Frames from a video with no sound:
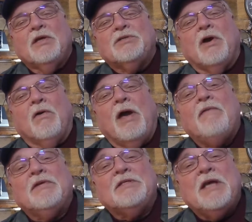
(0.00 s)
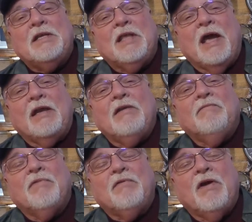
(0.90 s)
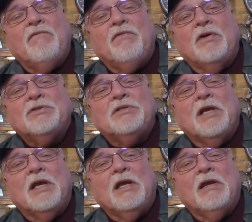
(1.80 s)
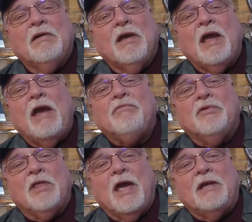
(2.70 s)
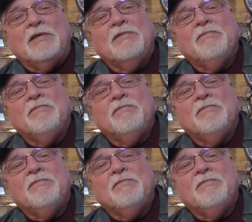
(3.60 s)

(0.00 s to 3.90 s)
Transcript: So having said that, the very first thing after that